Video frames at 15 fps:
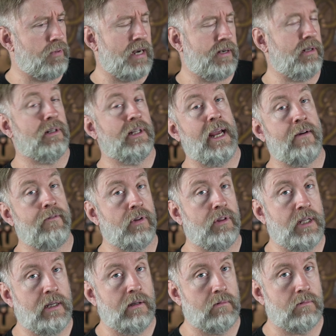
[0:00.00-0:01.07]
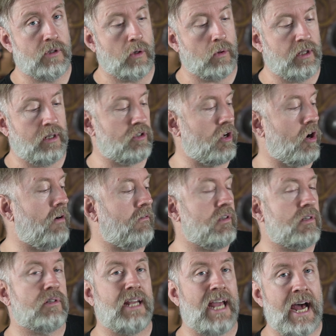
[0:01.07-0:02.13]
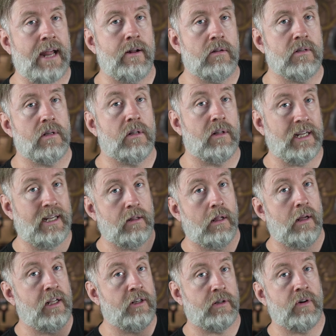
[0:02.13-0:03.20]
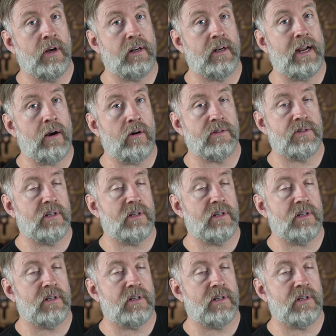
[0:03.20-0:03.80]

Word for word: practically everything. So there's obviously add-ons like integrated air